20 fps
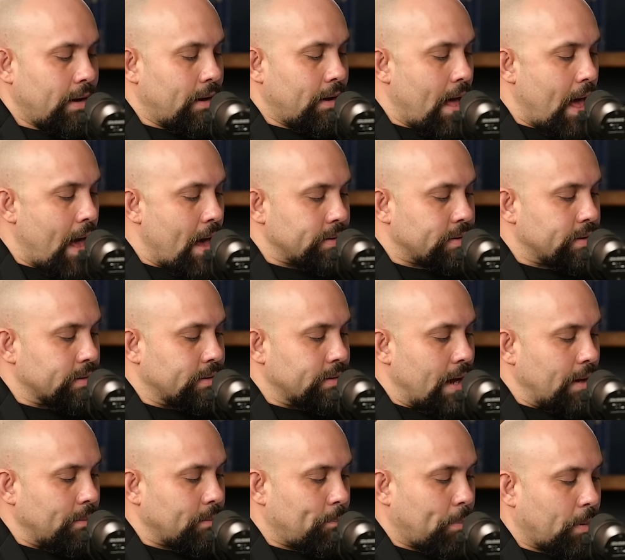It has,
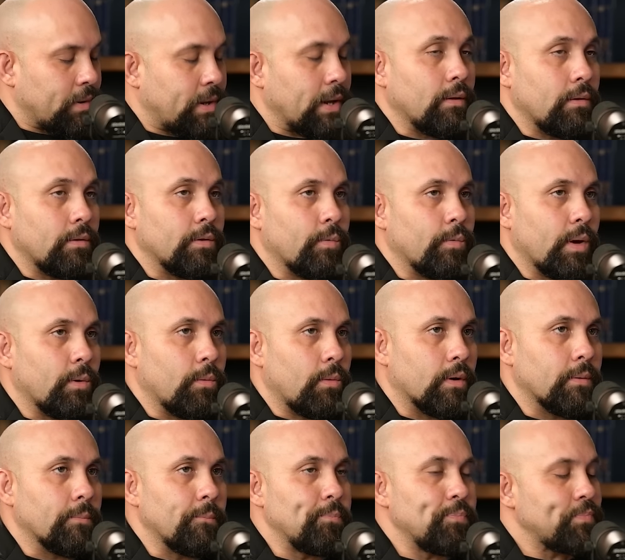that particular Greek
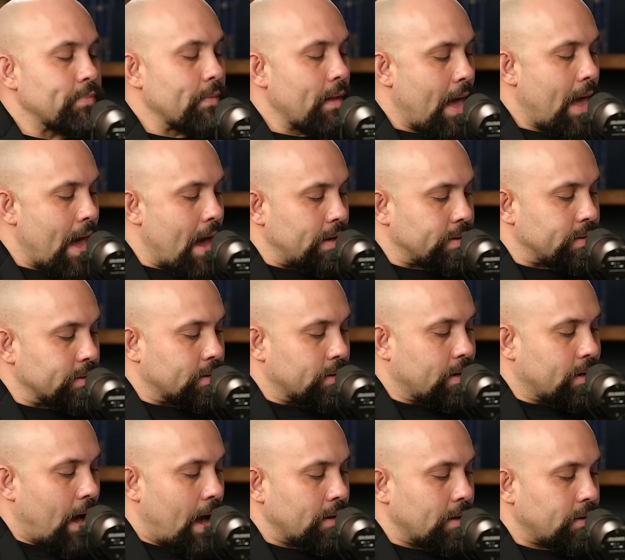word has
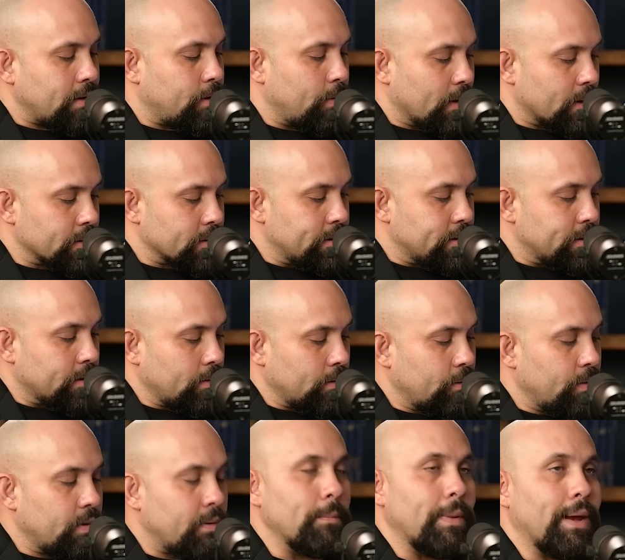got to
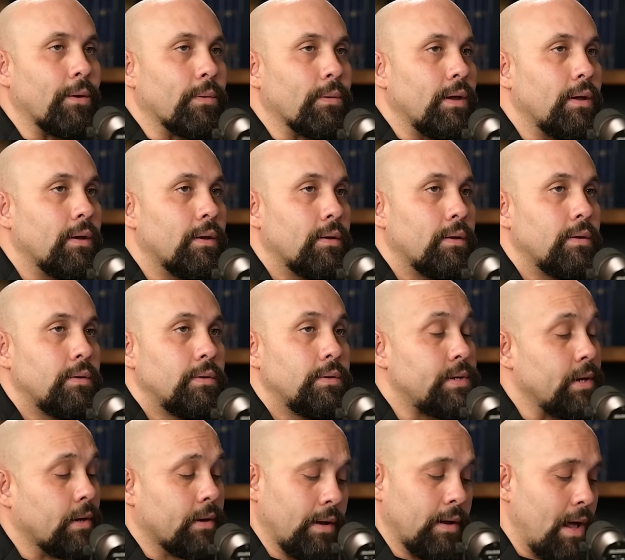exclude Mary.
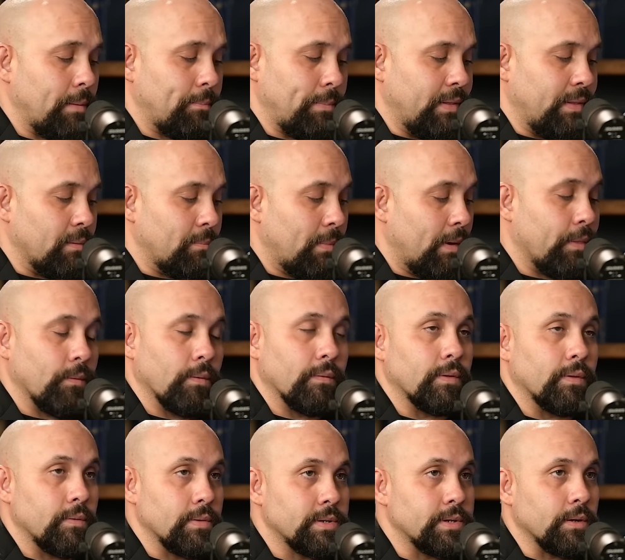She cannot be the mother of
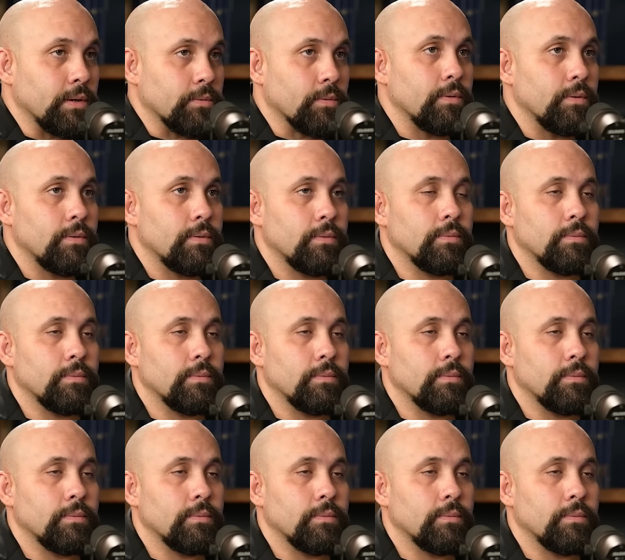those children.